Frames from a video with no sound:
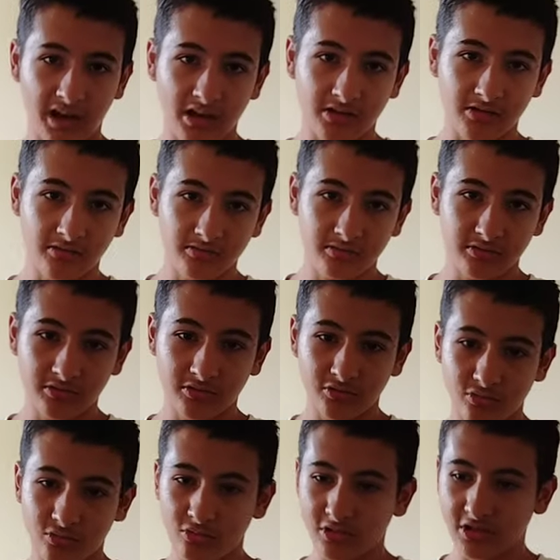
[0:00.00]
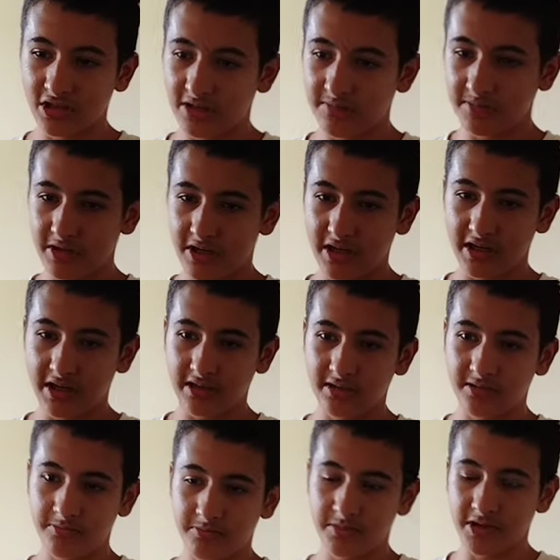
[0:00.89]
I'll hook him
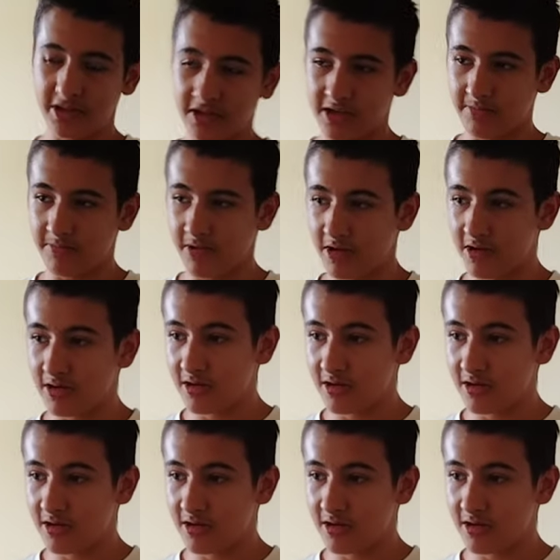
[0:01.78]
and pin him.